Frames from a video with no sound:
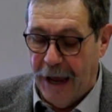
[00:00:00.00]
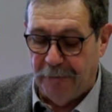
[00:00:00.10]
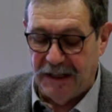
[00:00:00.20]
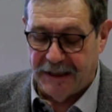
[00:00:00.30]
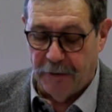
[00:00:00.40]

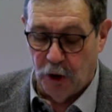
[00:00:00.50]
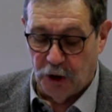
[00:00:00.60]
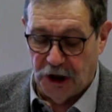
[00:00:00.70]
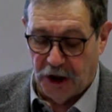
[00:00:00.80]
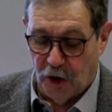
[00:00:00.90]

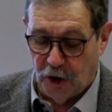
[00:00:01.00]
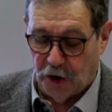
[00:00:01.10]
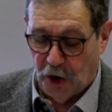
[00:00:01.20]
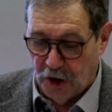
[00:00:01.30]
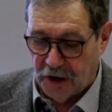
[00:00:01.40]
epistemological
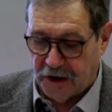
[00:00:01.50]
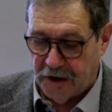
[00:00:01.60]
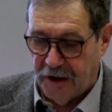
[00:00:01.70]
talk.